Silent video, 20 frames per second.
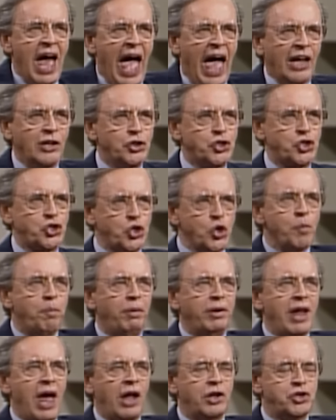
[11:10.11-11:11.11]
and
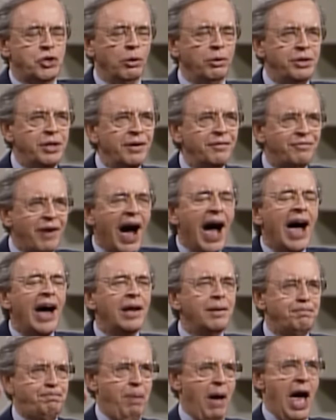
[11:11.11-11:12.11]
supernatural
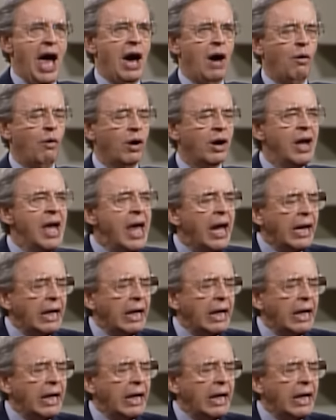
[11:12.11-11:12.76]
divine power